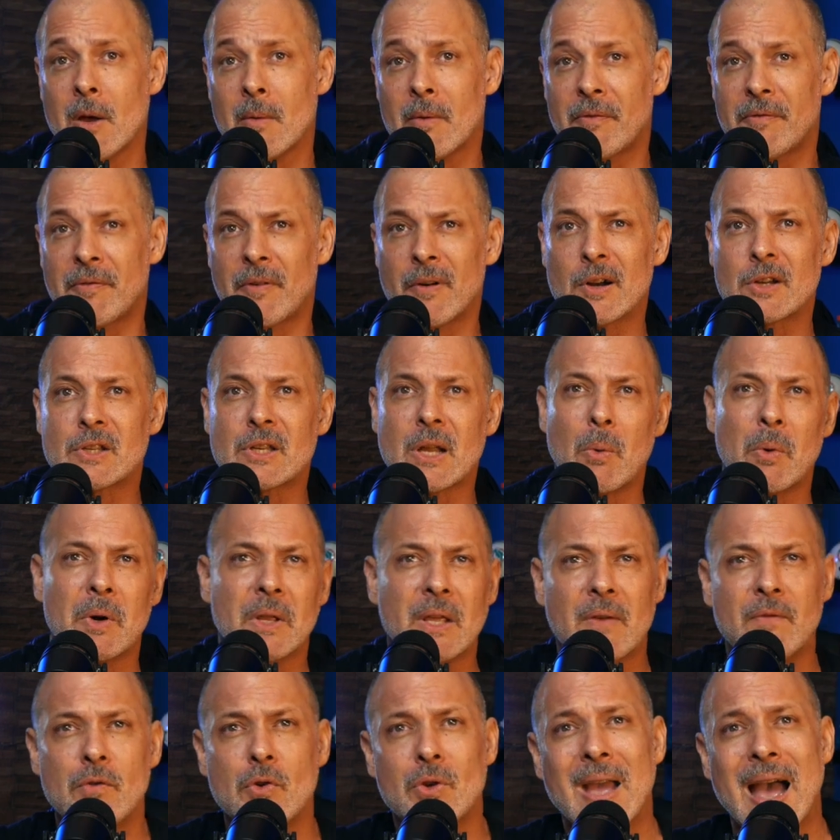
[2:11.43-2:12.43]
First, I want to
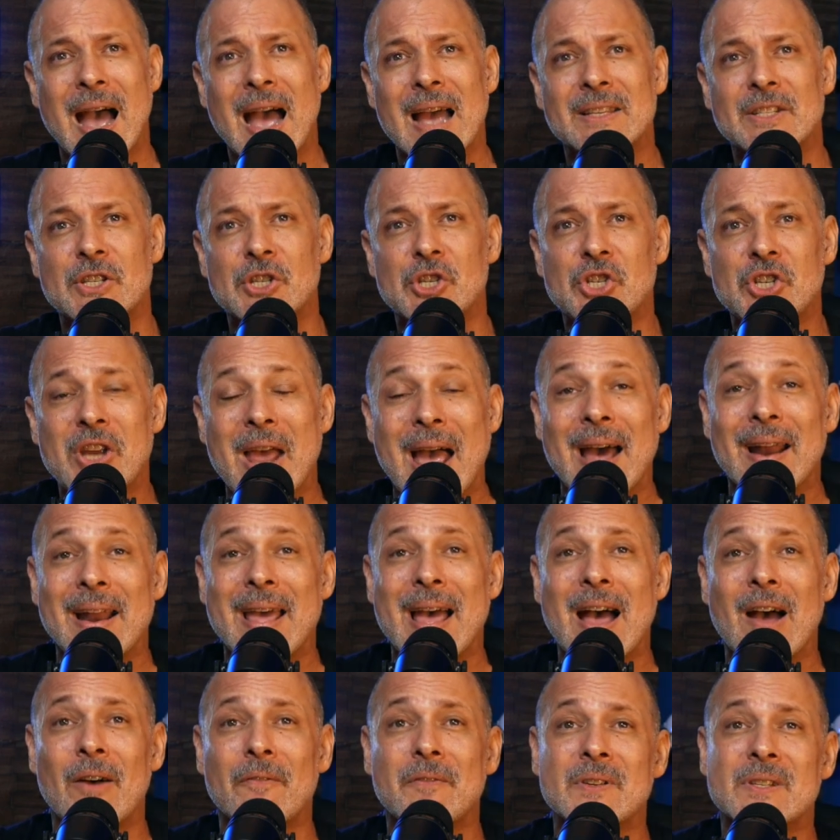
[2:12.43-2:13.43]
give you guys a shout
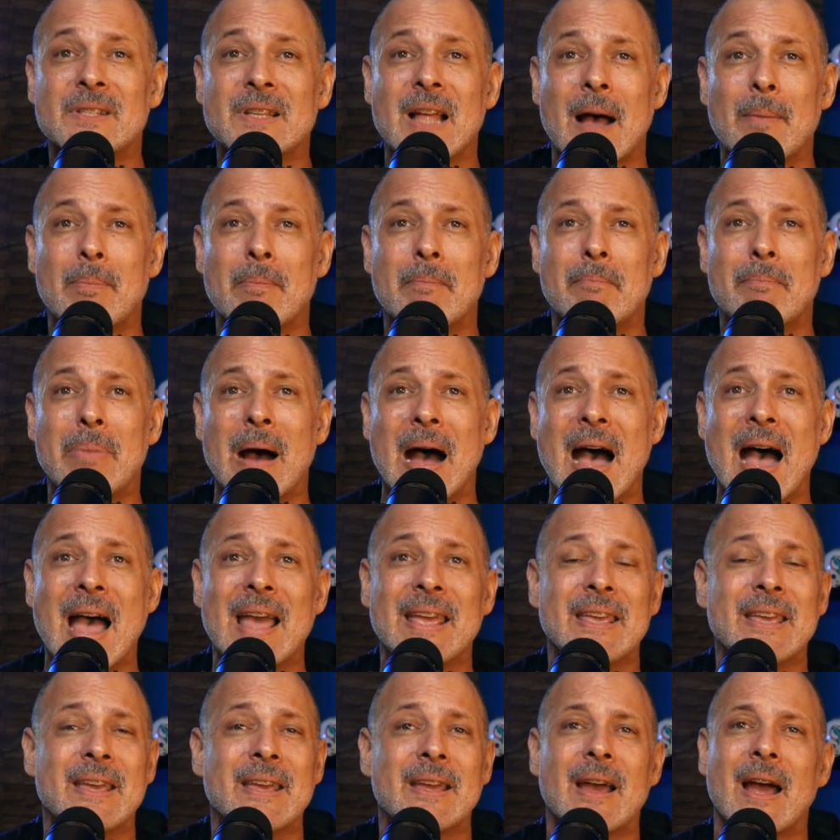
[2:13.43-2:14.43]
out for stopping by
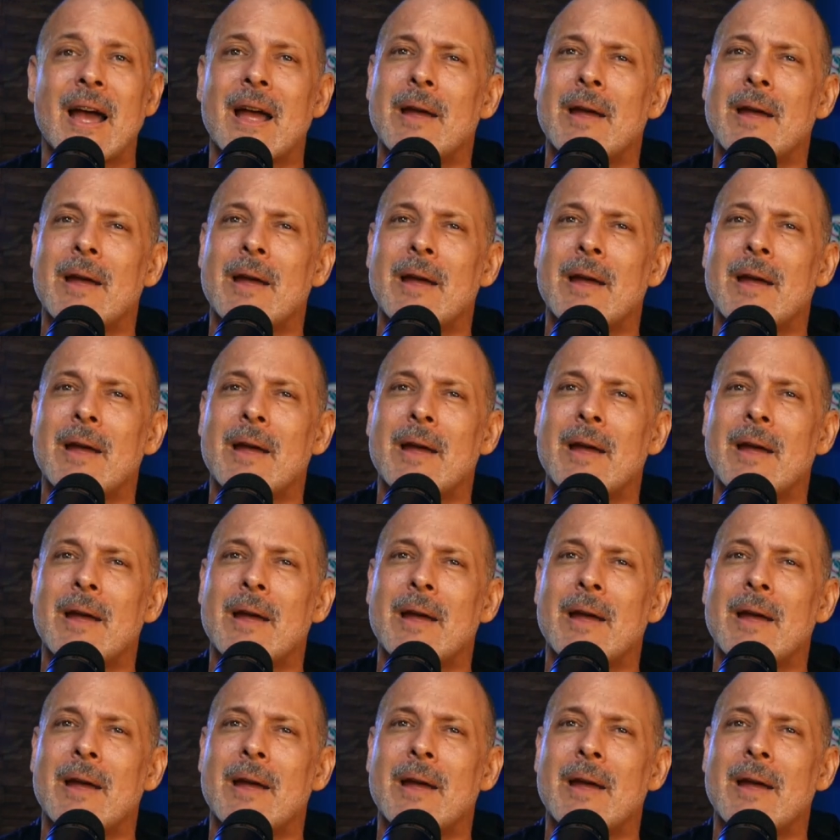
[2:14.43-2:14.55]
here.